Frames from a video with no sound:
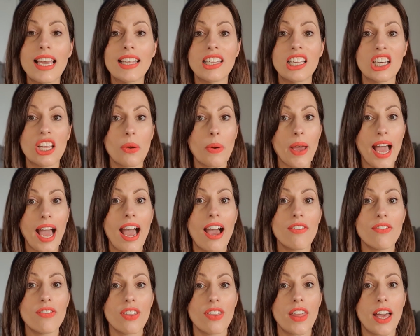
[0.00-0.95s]
then you
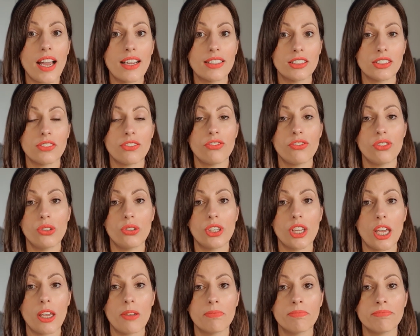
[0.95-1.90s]
have that for you.